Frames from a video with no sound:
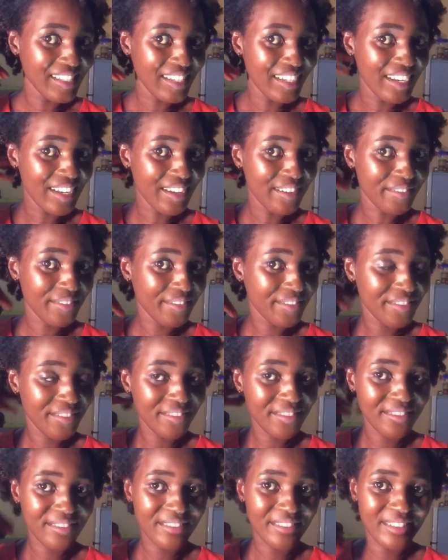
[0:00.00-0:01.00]
get enough.
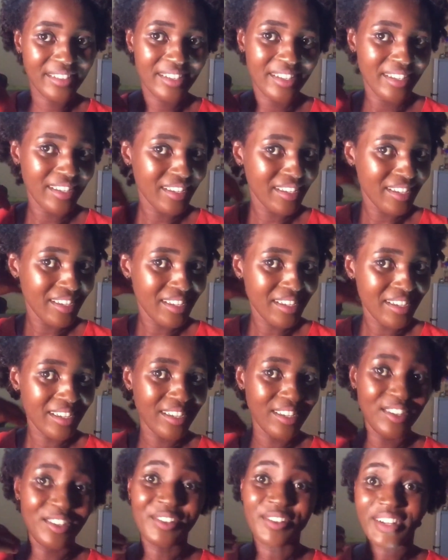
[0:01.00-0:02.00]

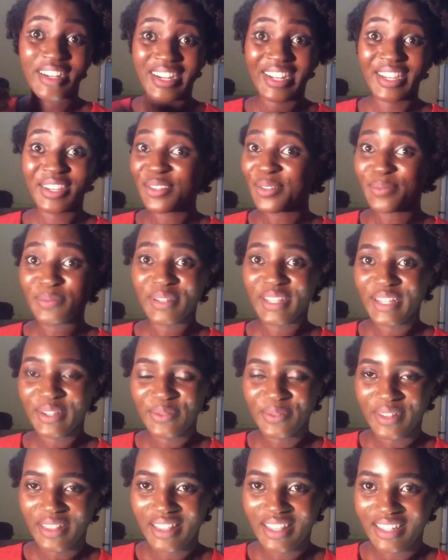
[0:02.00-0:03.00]
You can't
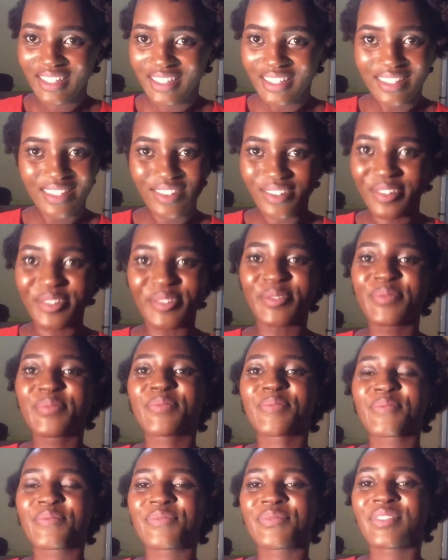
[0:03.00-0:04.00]
complain with this. So
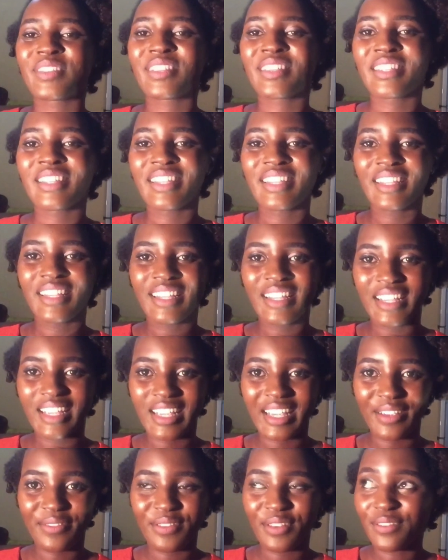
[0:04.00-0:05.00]

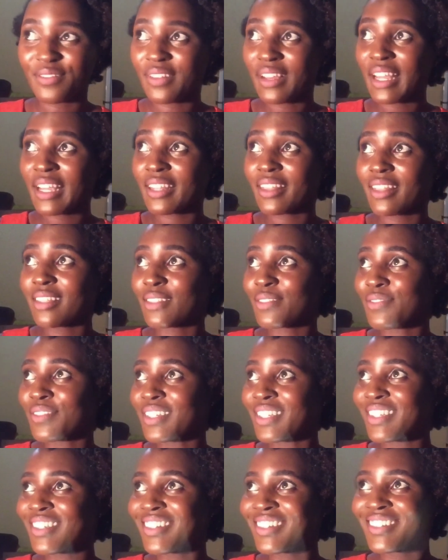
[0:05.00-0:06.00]
if you like this
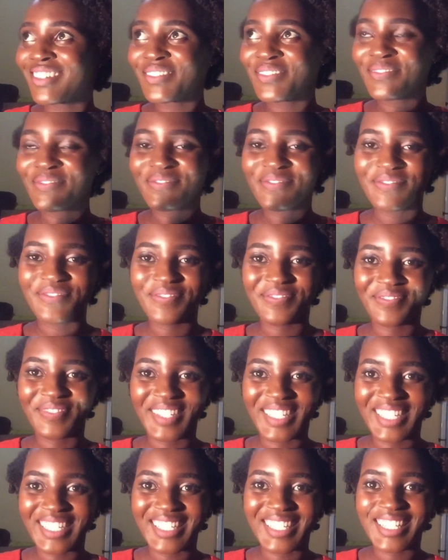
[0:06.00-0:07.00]
video,
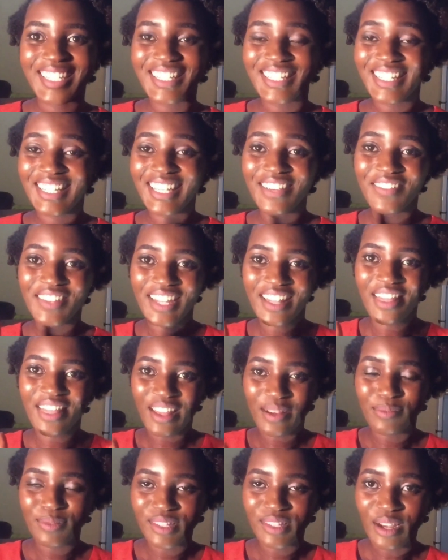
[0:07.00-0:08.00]
please give it a
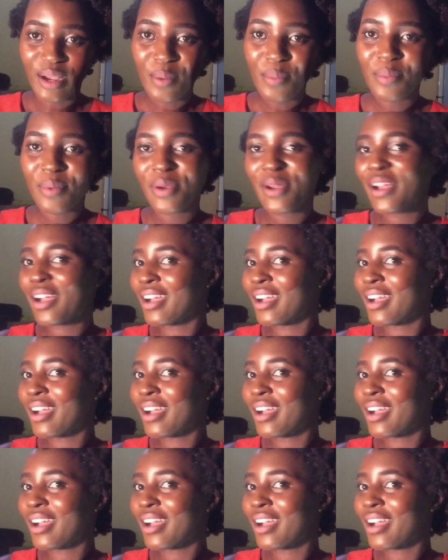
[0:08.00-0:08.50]
thumbs up,